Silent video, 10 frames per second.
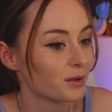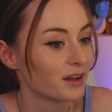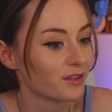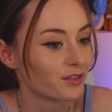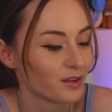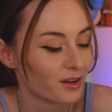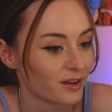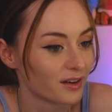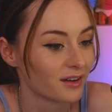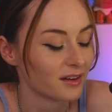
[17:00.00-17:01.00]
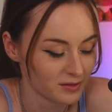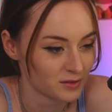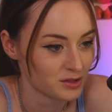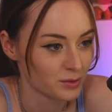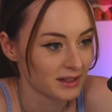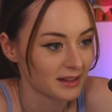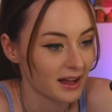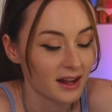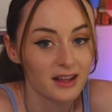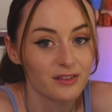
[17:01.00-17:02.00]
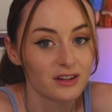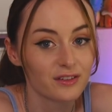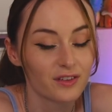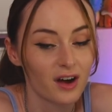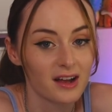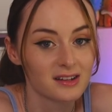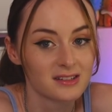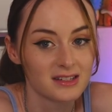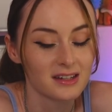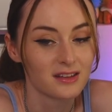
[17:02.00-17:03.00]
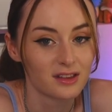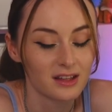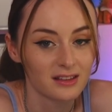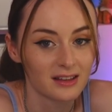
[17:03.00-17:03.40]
me for doing that. And even if I did think